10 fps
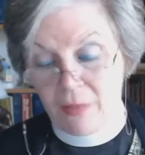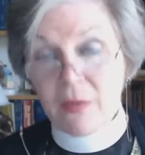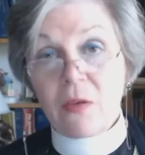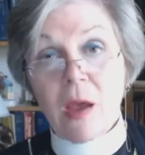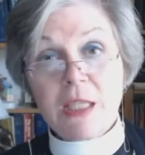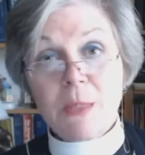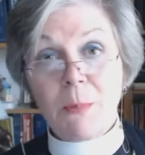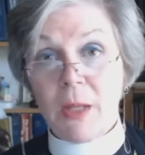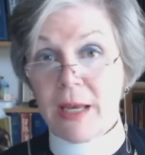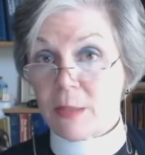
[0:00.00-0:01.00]
This
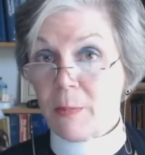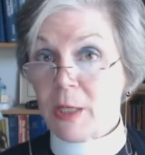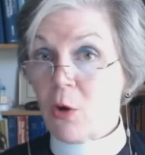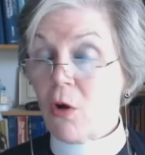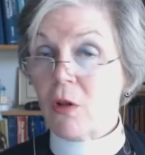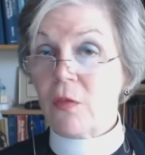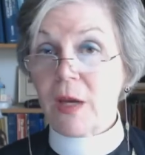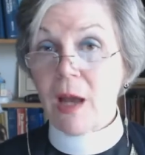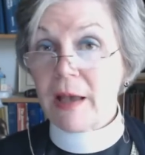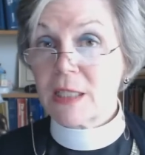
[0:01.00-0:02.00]
gospel has been called the
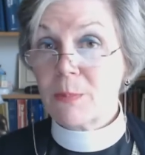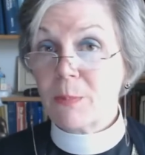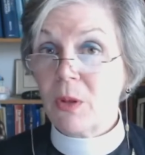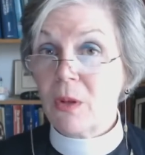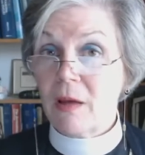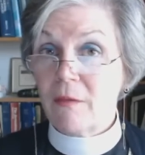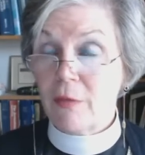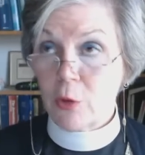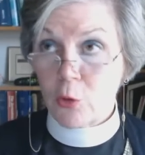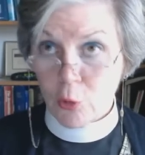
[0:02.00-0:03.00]
gospel of
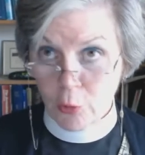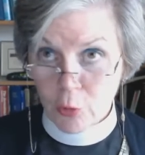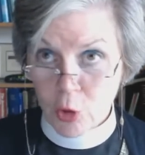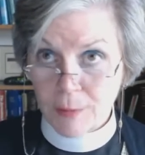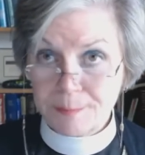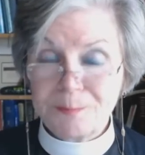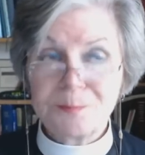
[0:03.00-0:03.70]
the church.